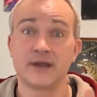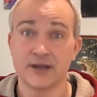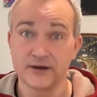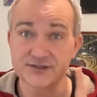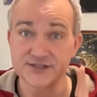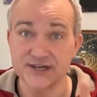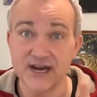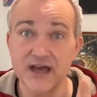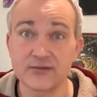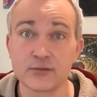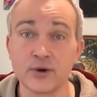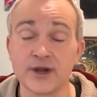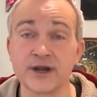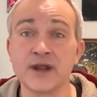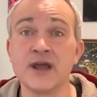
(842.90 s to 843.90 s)
Here's another
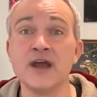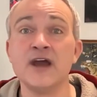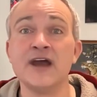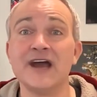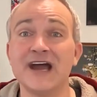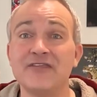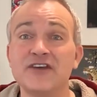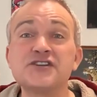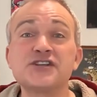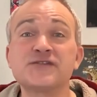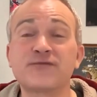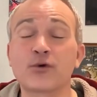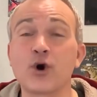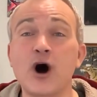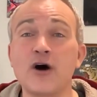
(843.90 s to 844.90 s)
one. And this is
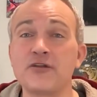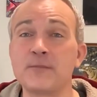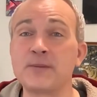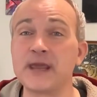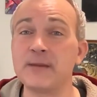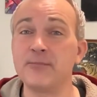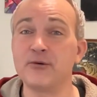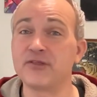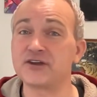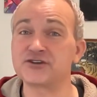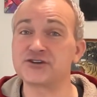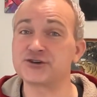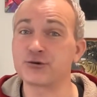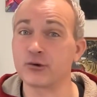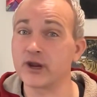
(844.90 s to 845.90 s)
for all the people that
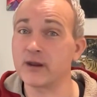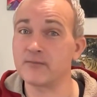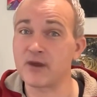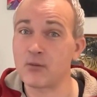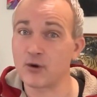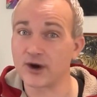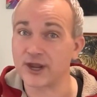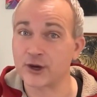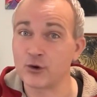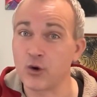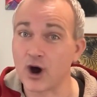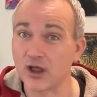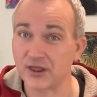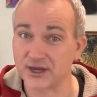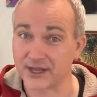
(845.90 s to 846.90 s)
scream they want
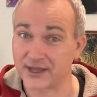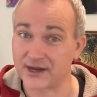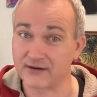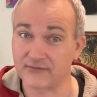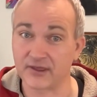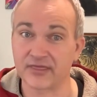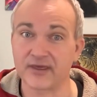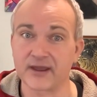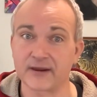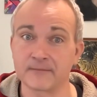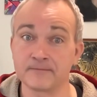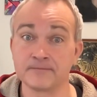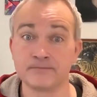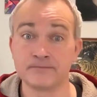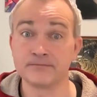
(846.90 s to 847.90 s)
equality in everything.
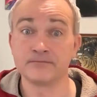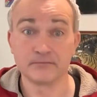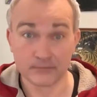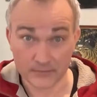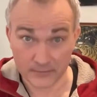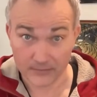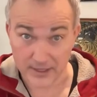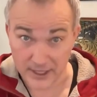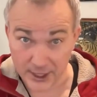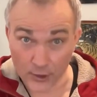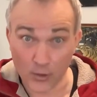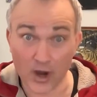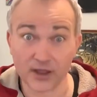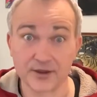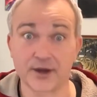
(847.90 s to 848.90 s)

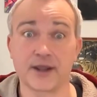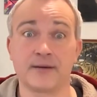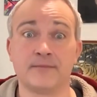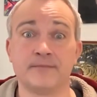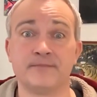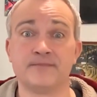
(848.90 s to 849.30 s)
Inequality.